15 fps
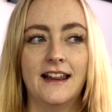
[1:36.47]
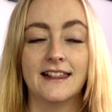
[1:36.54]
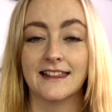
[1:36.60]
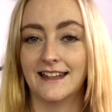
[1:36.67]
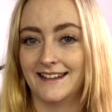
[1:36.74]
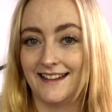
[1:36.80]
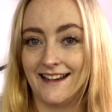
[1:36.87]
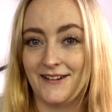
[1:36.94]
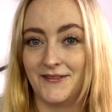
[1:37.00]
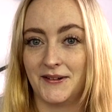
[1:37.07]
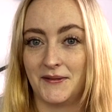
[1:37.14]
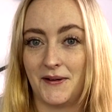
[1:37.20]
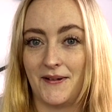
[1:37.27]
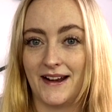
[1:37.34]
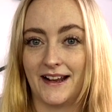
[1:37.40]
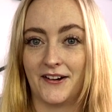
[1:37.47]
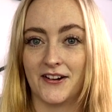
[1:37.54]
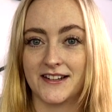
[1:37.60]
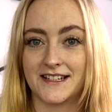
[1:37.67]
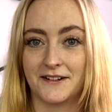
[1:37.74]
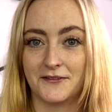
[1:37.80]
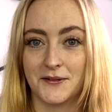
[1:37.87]
Lily when we went and
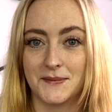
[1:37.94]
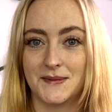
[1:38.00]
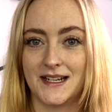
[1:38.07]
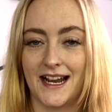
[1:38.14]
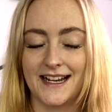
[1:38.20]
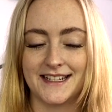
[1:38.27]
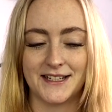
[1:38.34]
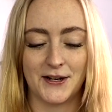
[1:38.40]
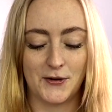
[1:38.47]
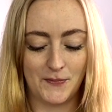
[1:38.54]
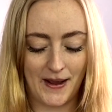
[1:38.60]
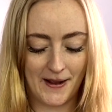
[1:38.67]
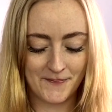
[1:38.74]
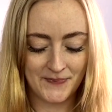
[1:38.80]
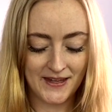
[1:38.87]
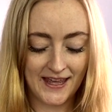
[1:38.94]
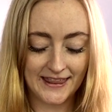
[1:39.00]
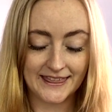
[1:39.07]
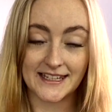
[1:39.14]
got stuff from Daiso but